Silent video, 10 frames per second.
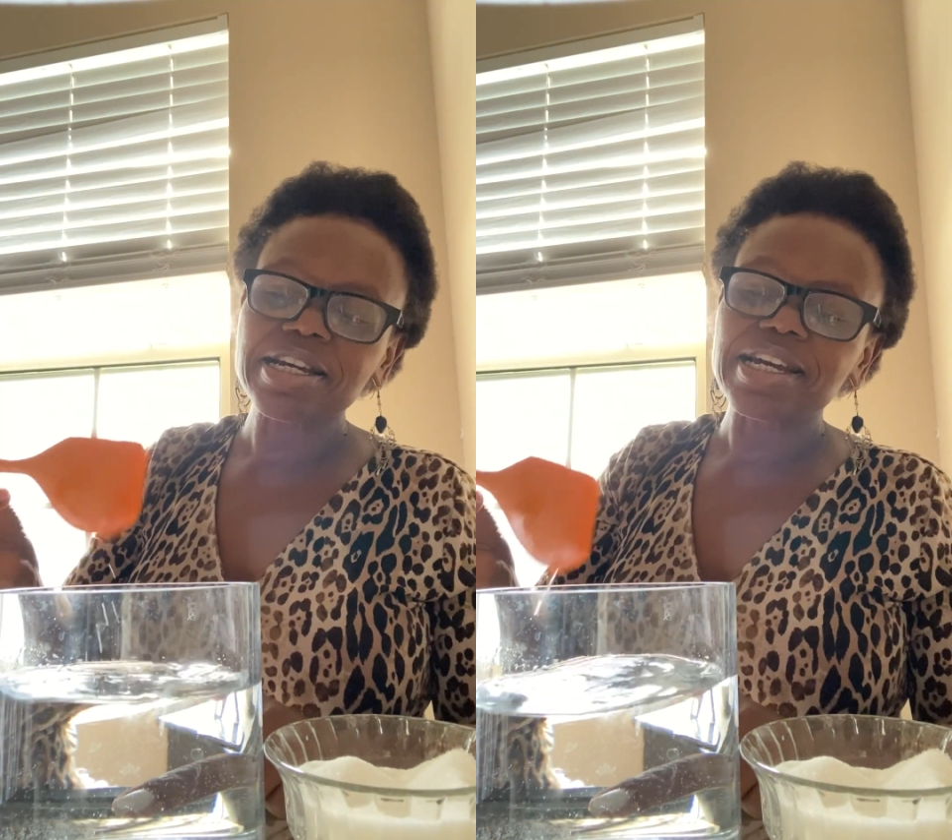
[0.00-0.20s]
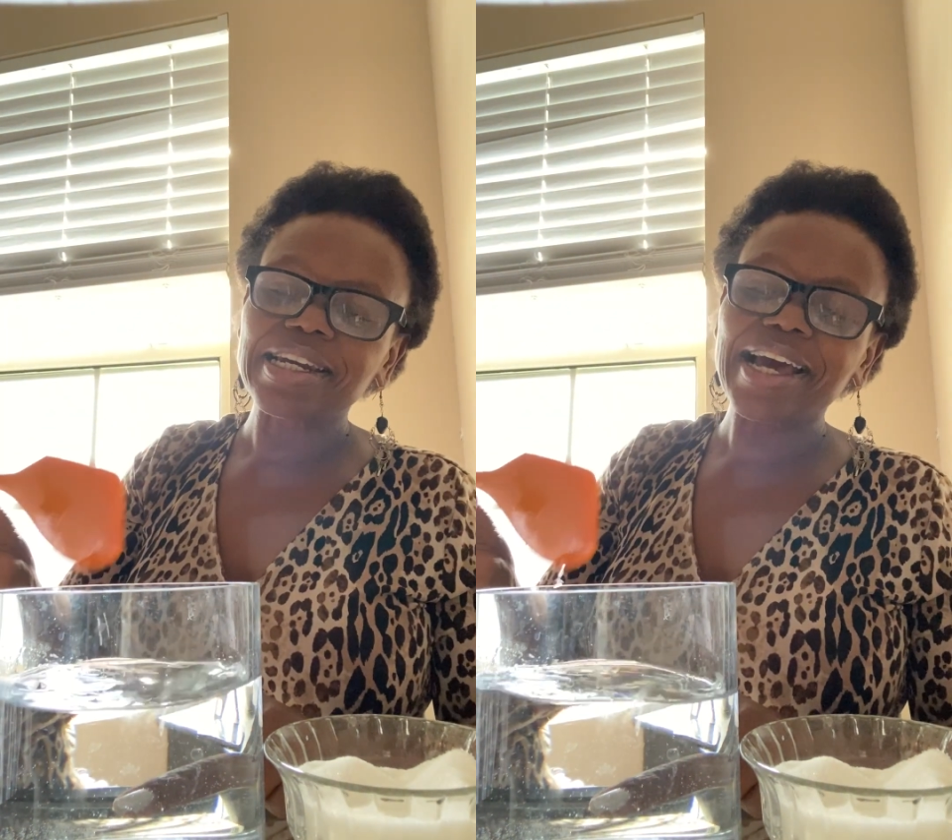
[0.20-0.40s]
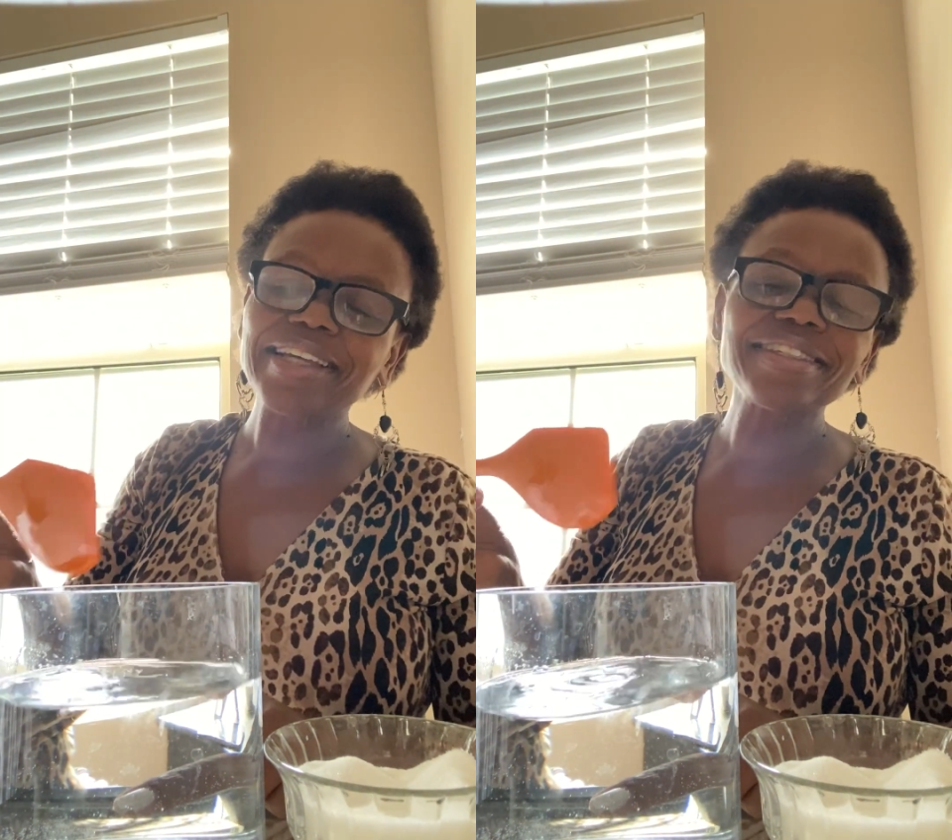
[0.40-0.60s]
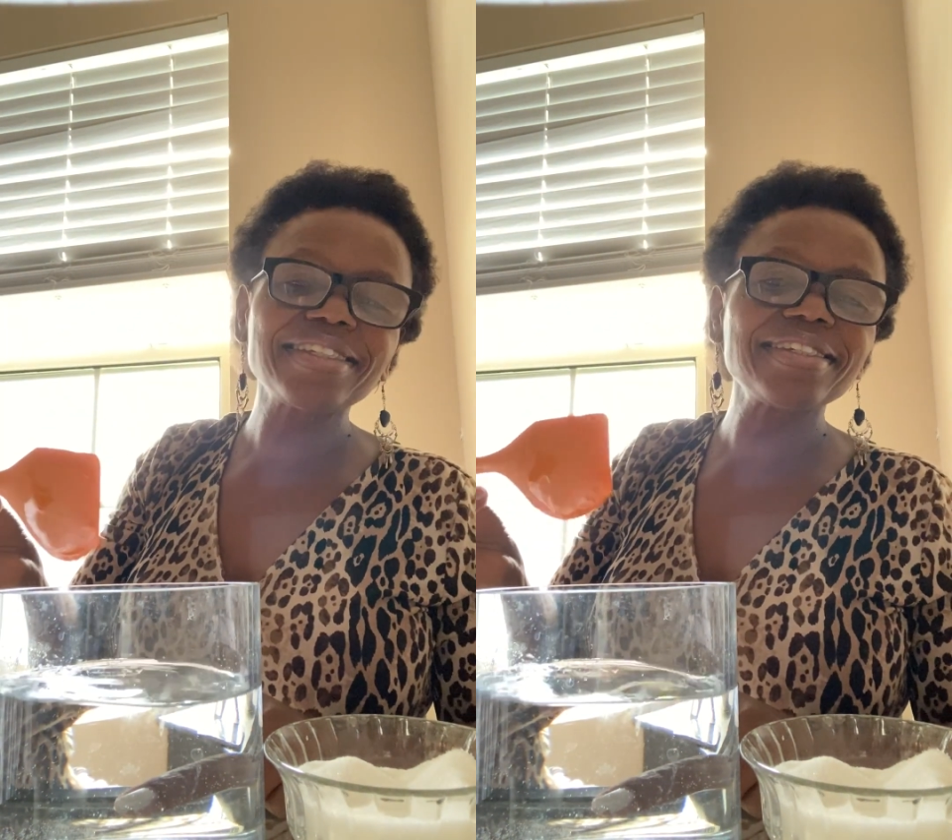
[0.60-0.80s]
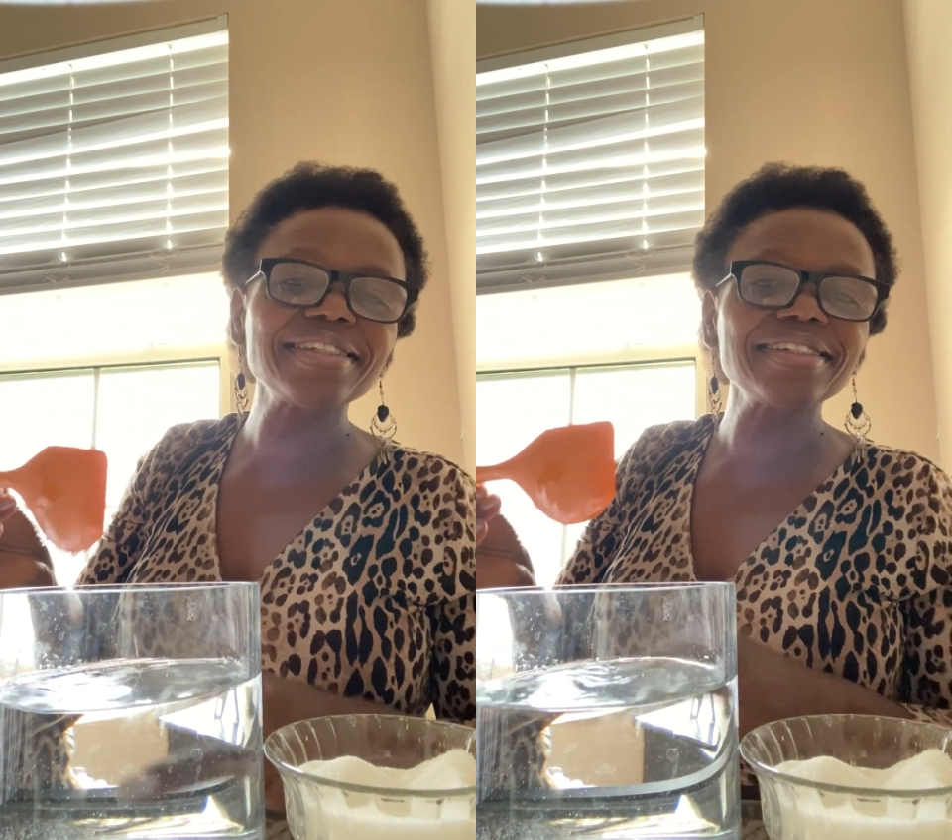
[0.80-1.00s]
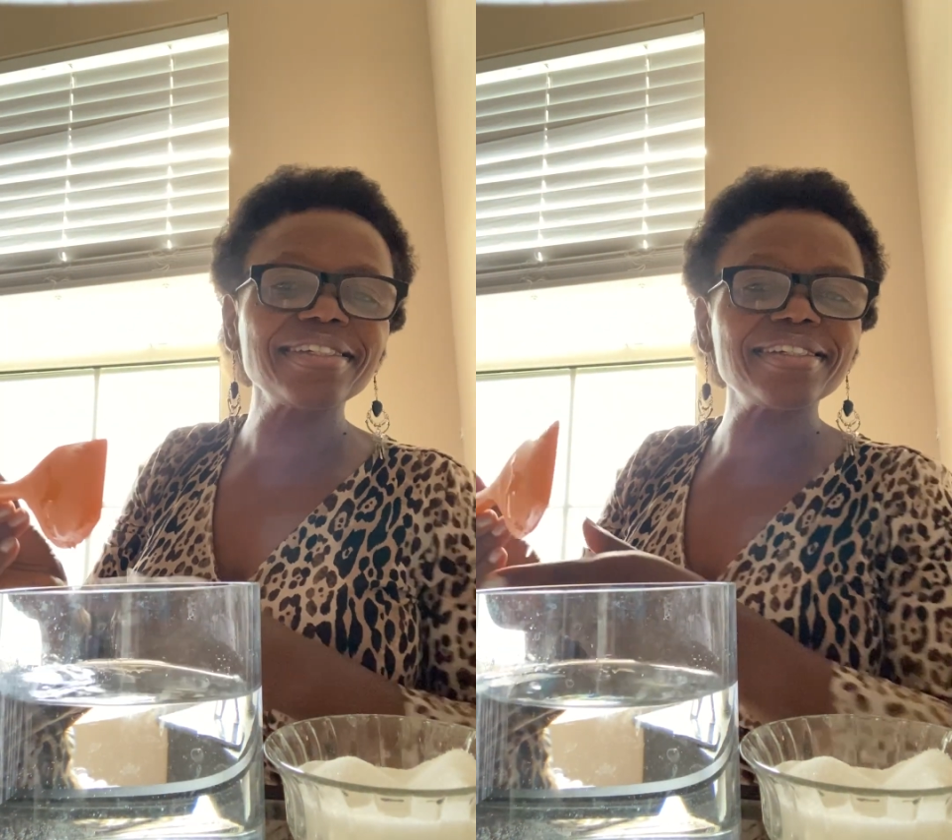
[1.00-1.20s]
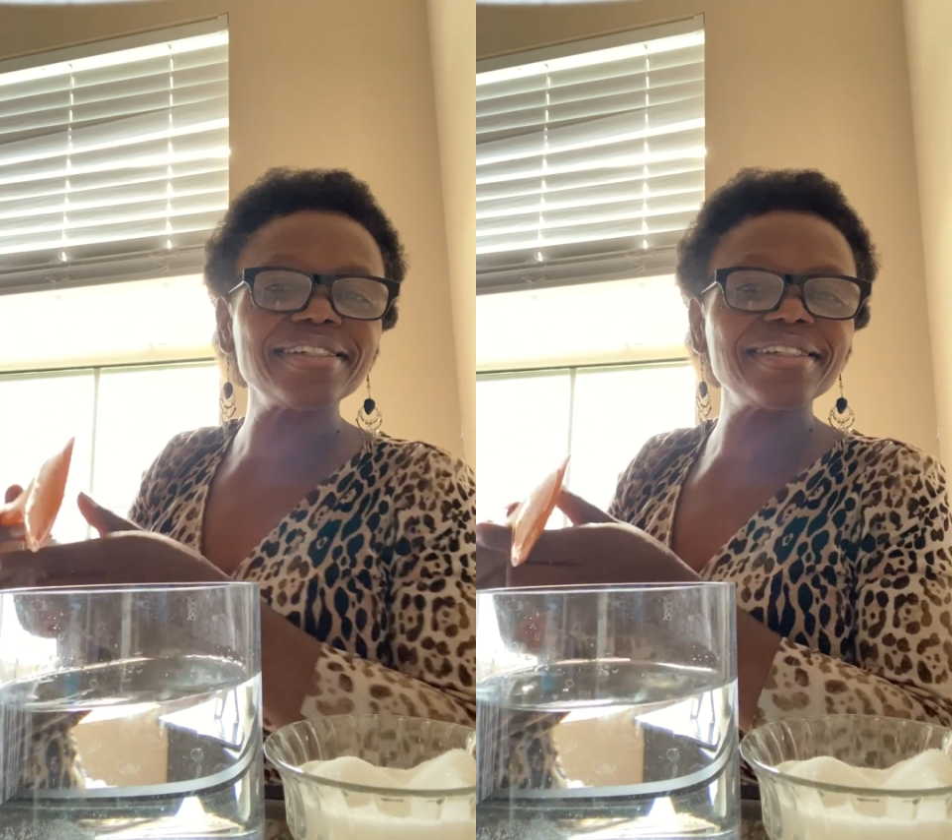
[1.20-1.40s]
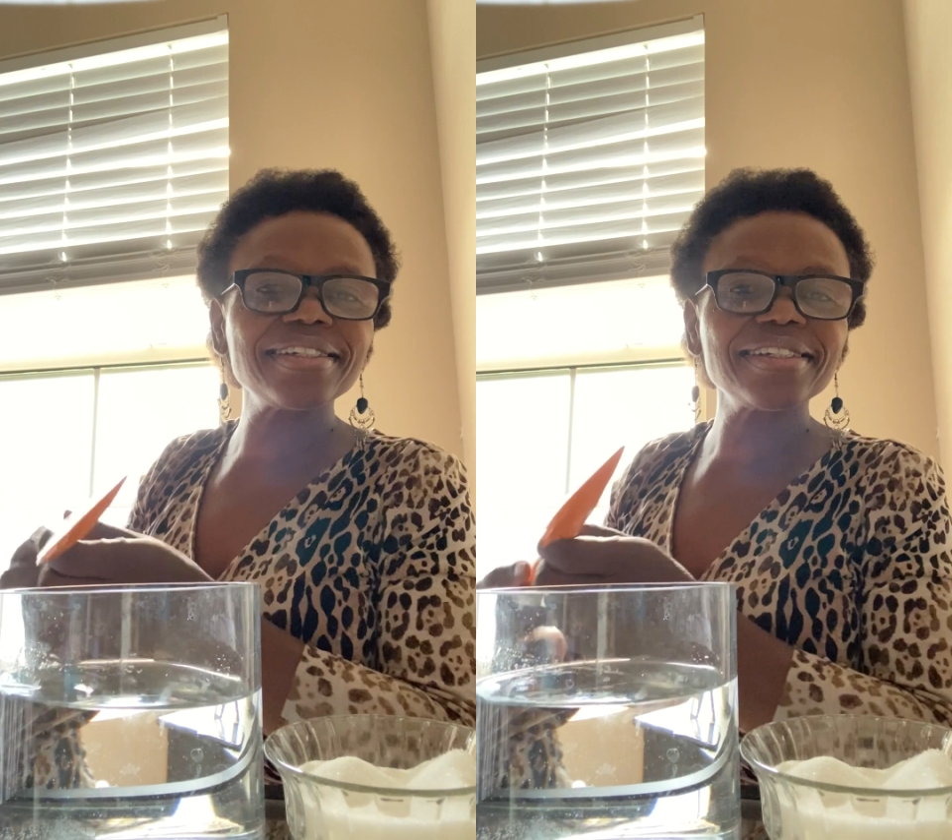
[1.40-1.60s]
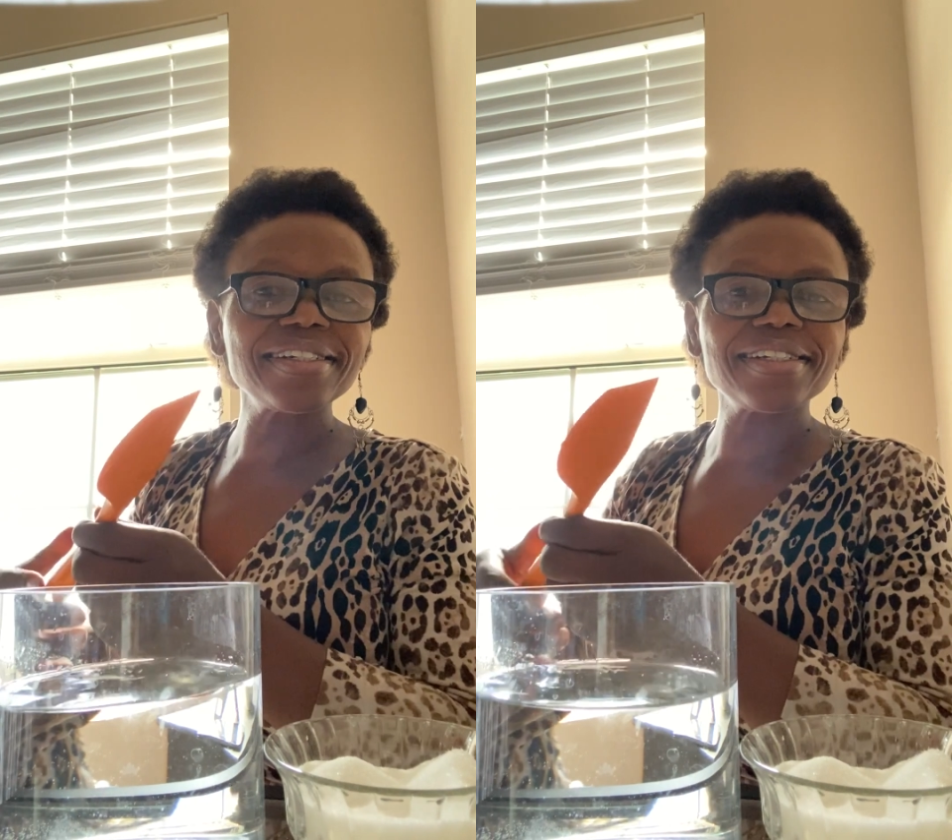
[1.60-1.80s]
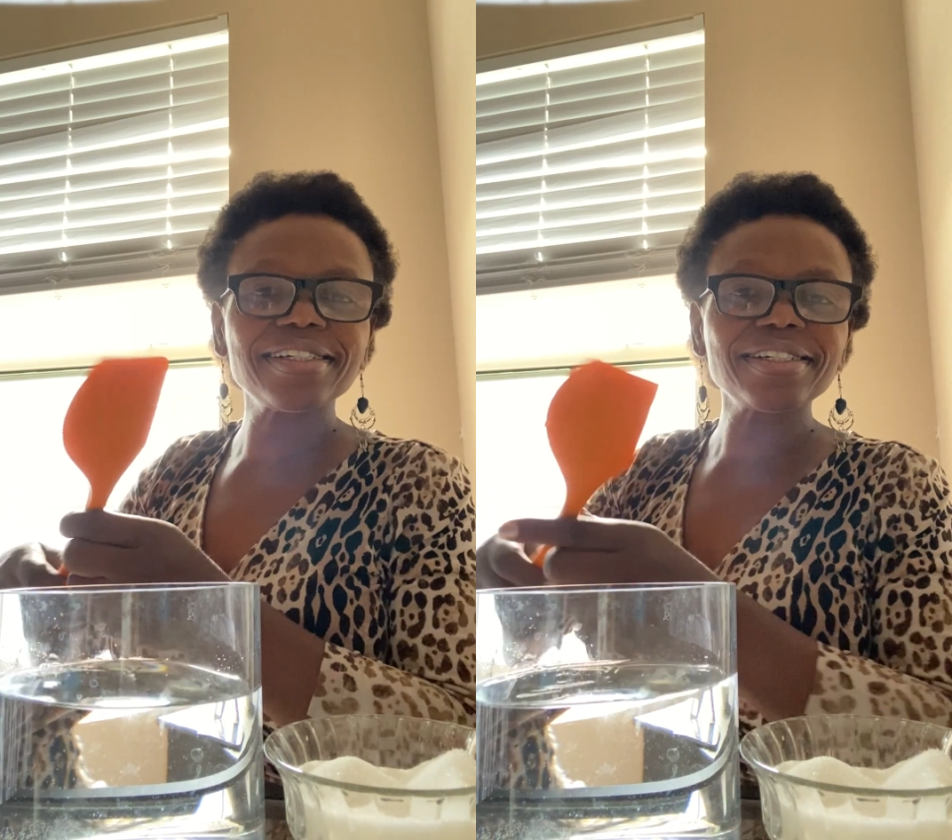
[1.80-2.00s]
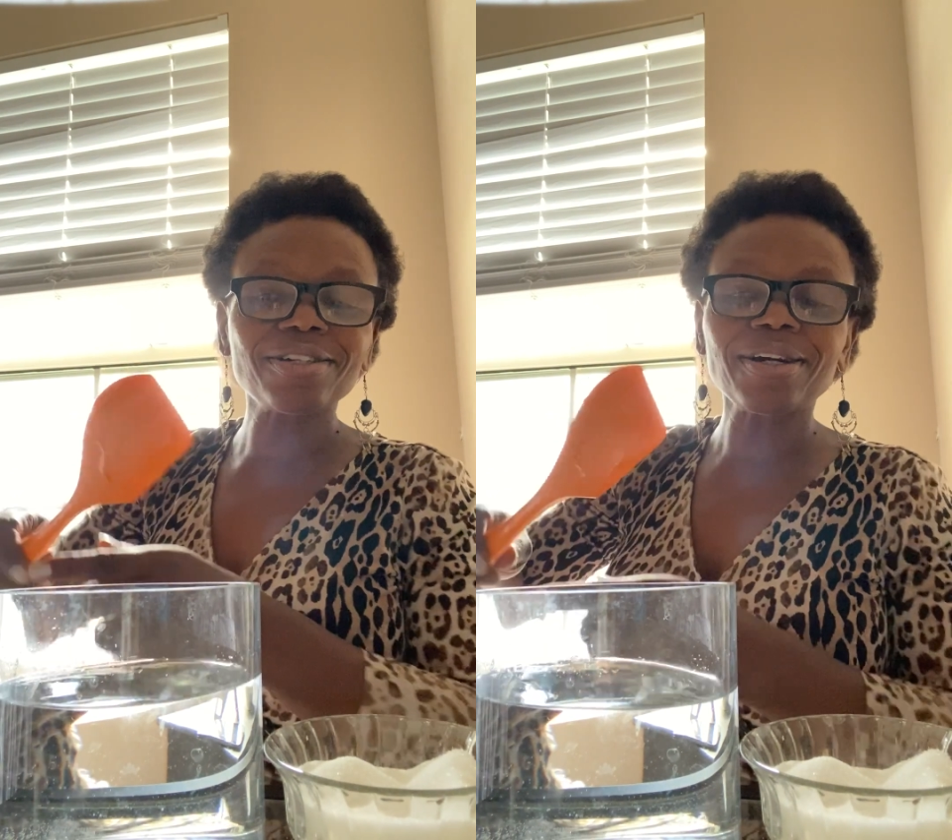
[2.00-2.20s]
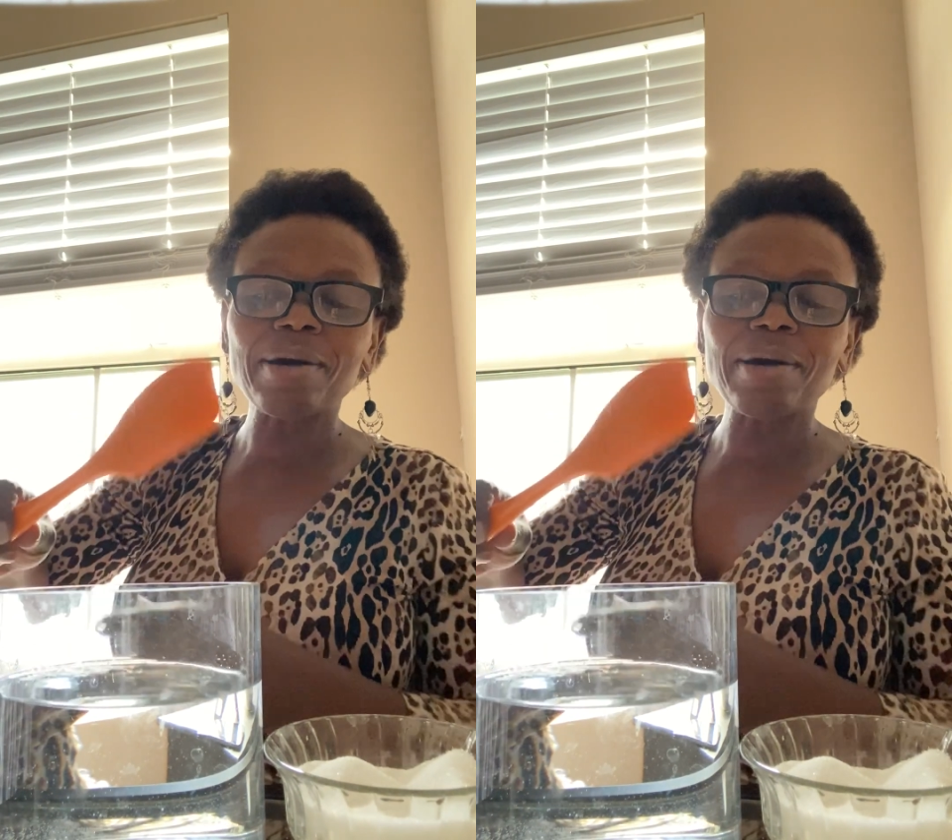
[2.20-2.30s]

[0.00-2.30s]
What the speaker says: let's talk